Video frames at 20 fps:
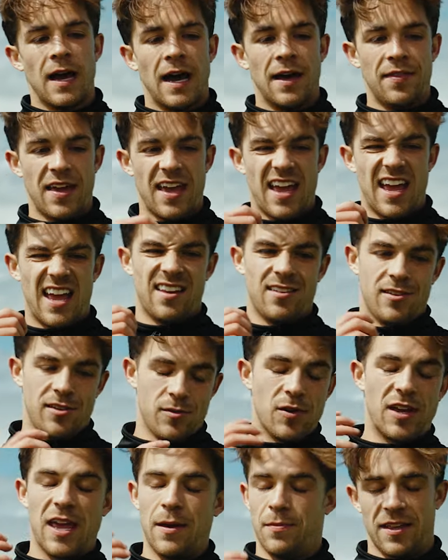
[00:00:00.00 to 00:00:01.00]
and then
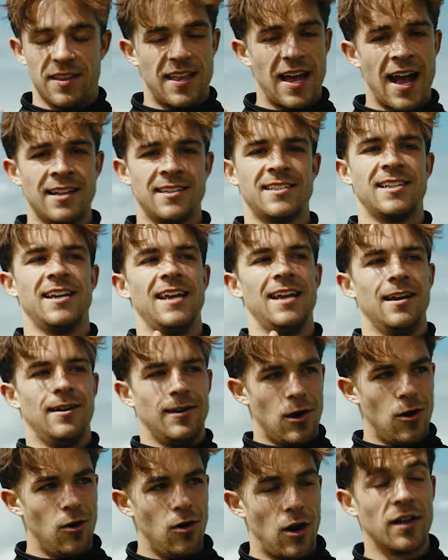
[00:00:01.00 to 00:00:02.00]
we keep the intensity
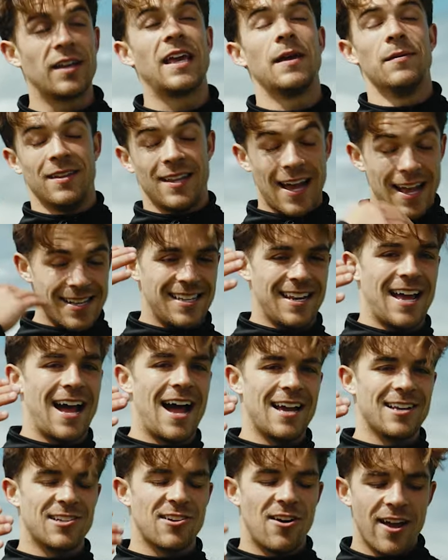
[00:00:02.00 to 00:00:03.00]
low, or keep the intensity
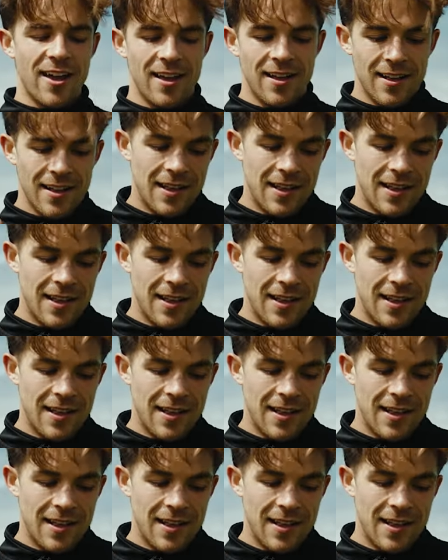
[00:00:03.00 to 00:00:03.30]
high. Sorry,